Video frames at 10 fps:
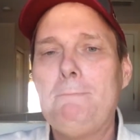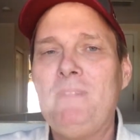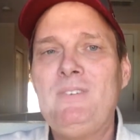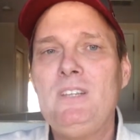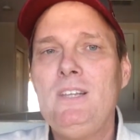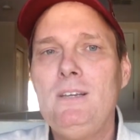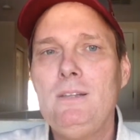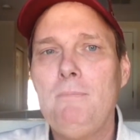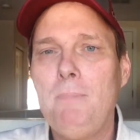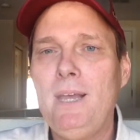Everything
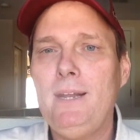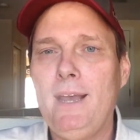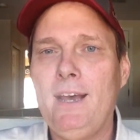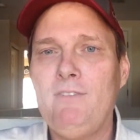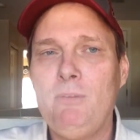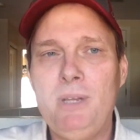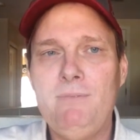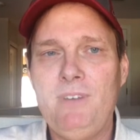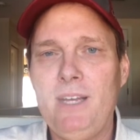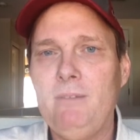that men have been
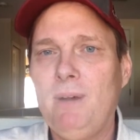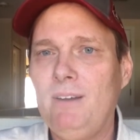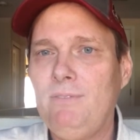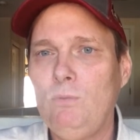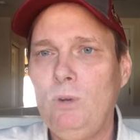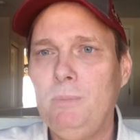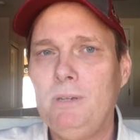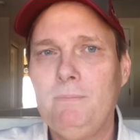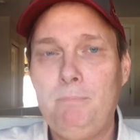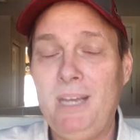invaded by
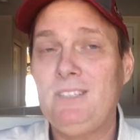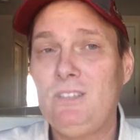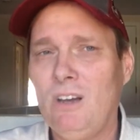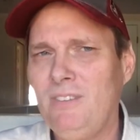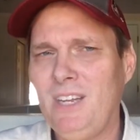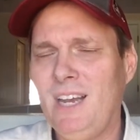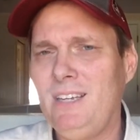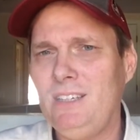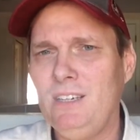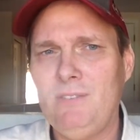women, based on the
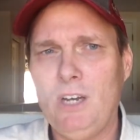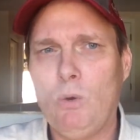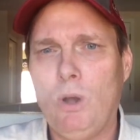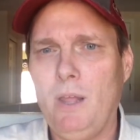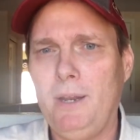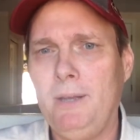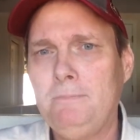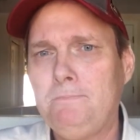idea of equality.